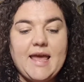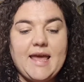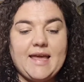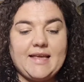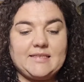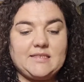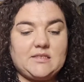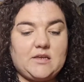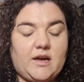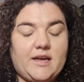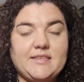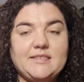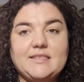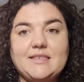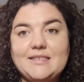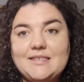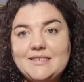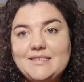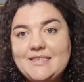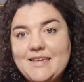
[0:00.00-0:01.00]
It's sized
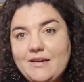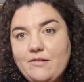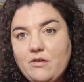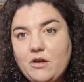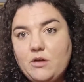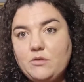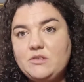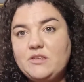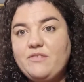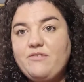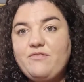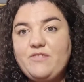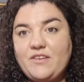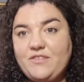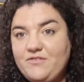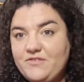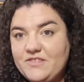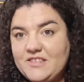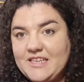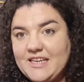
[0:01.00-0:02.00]
in 0 to
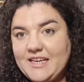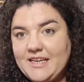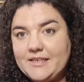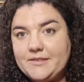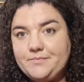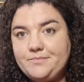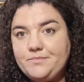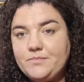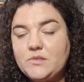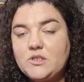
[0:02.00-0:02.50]
15.